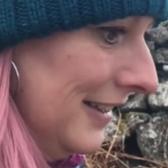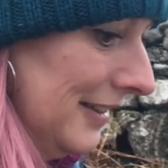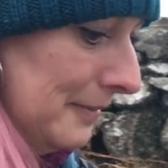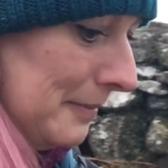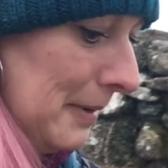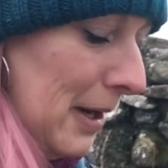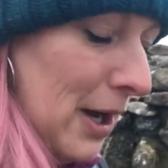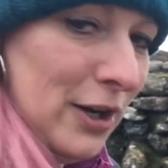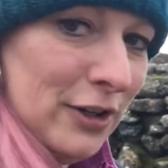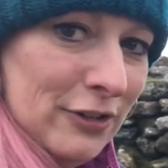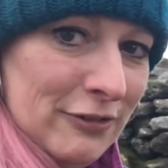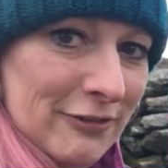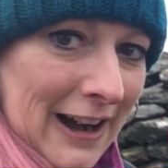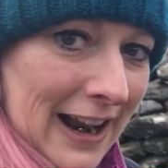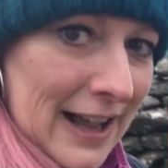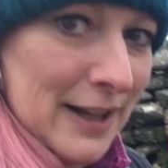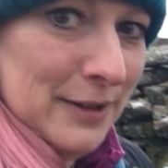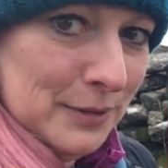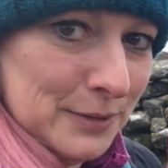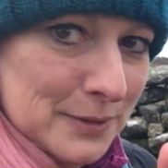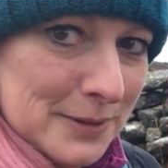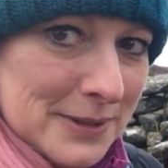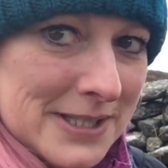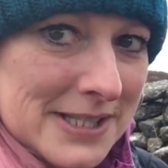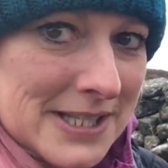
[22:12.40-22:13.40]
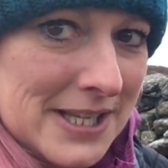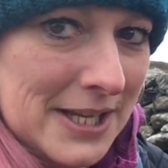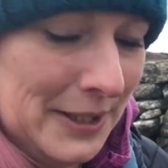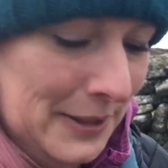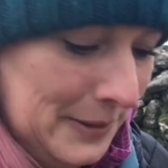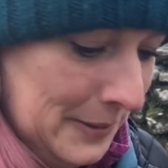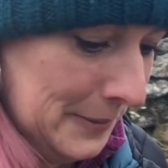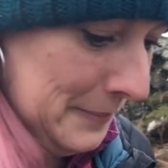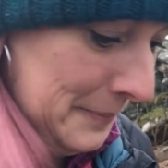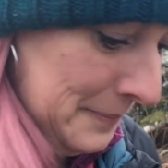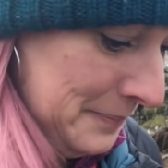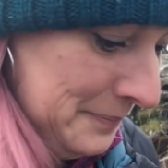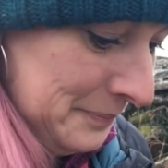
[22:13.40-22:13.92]
Mark Rowell's
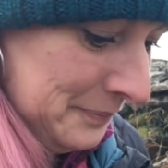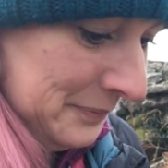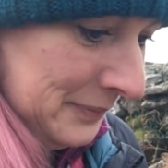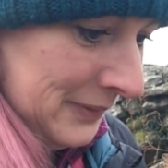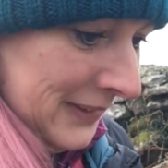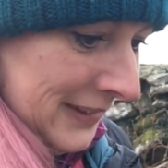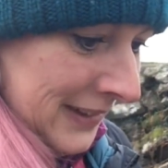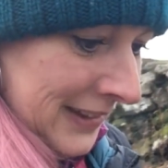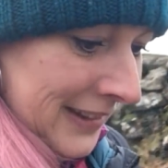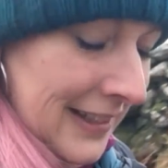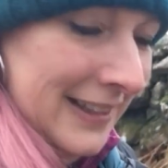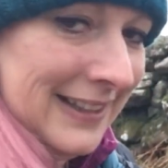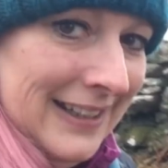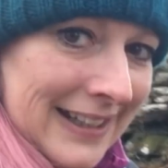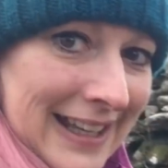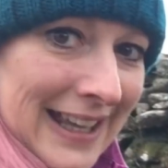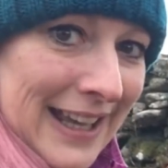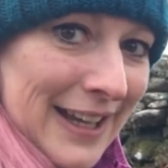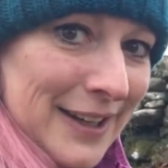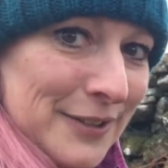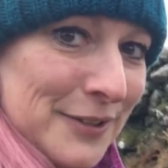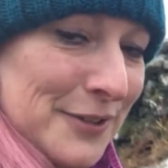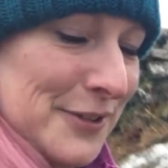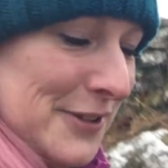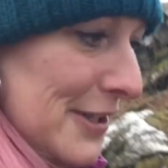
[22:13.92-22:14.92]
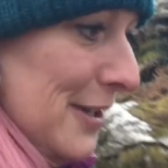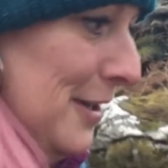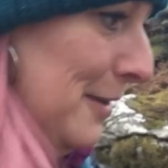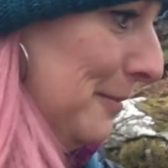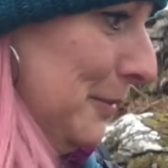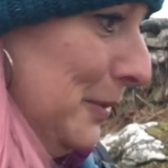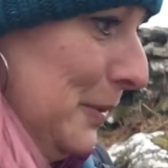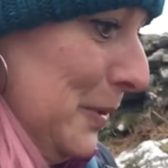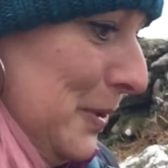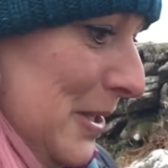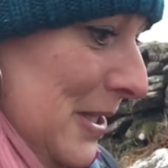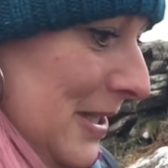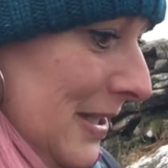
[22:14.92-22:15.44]
out on
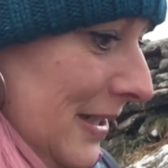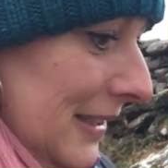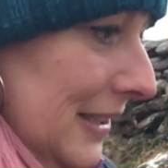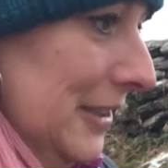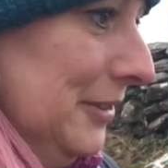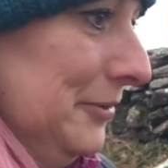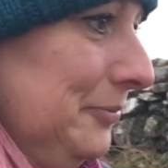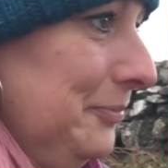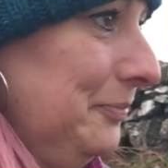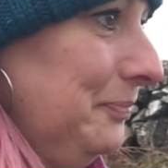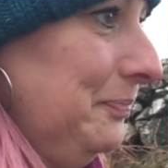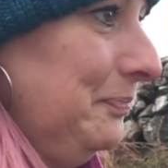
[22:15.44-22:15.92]
Dartmoor tonight.